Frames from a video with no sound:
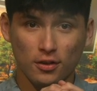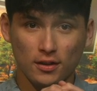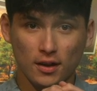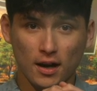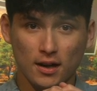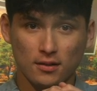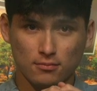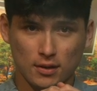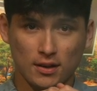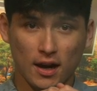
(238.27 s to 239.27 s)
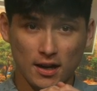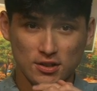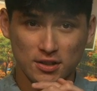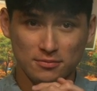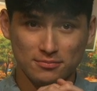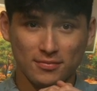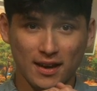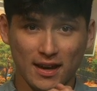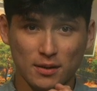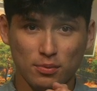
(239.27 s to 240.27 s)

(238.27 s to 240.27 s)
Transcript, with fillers: In the high, in the high jump, Hannah